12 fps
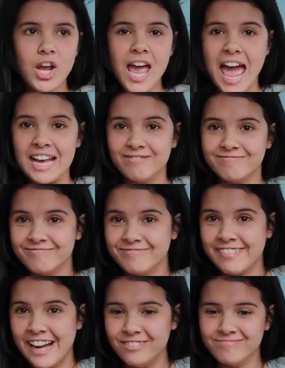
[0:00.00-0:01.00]
Okay,
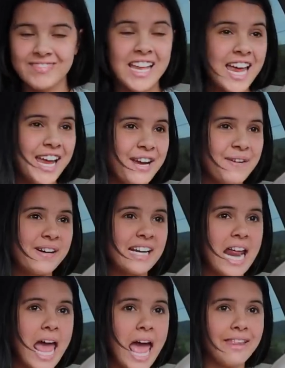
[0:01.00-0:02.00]
well, we're
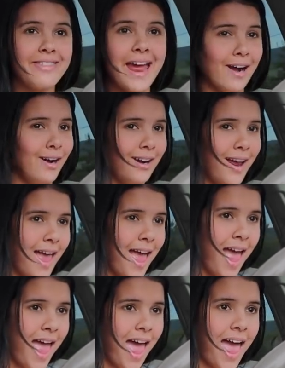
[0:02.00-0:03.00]
gonna head there
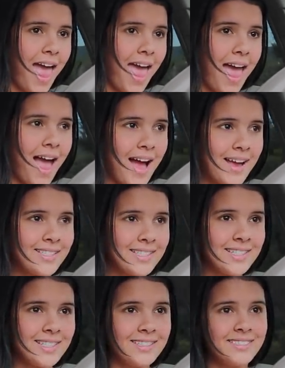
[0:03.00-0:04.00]

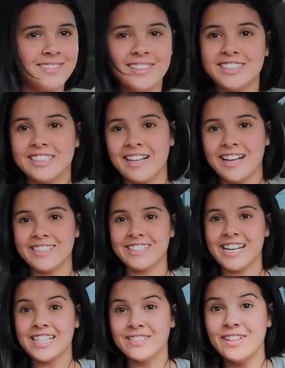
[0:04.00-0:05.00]
and I'll see you guys
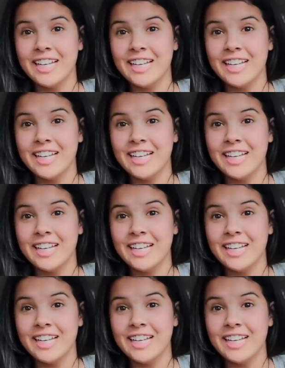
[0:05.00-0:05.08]
in the next